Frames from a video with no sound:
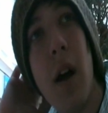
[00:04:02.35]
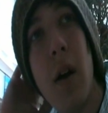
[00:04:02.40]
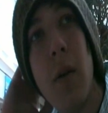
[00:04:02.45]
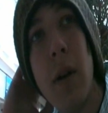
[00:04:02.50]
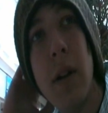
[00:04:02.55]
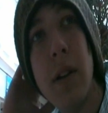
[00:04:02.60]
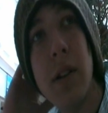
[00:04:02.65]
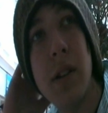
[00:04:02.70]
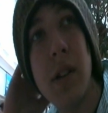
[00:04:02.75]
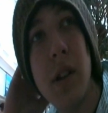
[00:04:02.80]

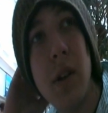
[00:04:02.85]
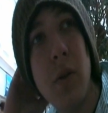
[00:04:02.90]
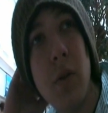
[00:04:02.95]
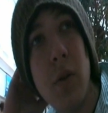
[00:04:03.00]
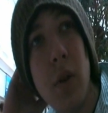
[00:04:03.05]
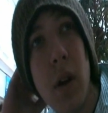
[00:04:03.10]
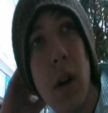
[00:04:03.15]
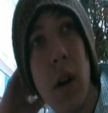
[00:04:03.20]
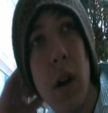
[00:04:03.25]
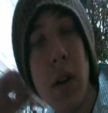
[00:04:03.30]
Went
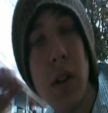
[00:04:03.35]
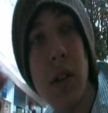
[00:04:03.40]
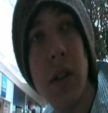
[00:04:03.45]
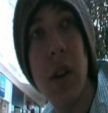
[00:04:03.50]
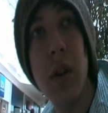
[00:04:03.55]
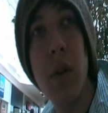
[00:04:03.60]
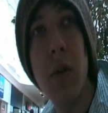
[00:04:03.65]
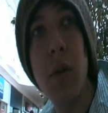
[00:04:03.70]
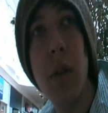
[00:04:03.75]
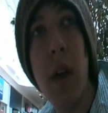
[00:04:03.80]
to
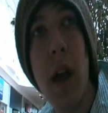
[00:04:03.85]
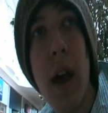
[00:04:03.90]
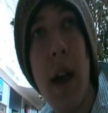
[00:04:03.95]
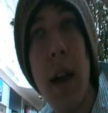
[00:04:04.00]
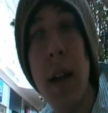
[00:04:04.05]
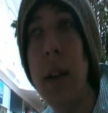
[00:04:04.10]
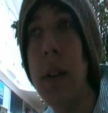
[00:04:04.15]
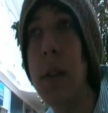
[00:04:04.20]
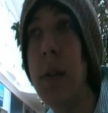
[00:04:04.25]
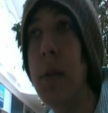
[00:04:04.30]
school there
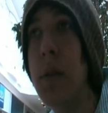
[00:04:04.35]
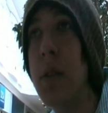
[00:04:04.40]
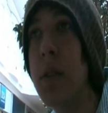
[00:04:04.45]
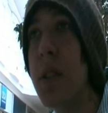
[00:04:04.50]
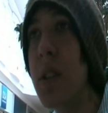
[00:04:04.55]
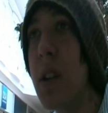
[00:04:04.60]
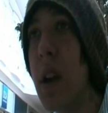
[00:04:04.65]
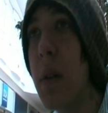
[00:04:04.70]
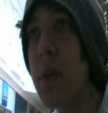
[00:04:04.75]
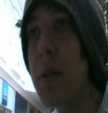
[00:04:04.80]

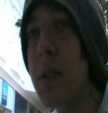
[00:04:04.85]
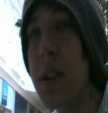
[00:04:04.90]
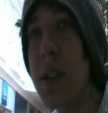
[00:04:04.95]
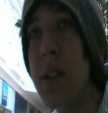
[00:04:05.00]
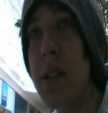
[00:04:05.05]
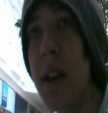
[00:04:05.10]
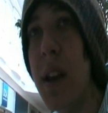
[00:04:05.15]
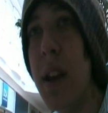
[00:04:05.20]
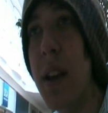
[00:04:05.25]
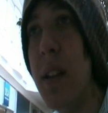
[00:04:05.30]
until I was
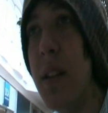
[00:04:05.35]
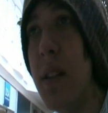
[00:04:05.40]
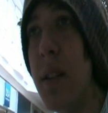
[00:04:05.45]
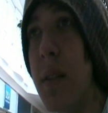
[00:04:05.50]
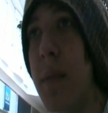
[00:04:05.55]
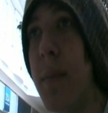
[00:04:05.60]
16.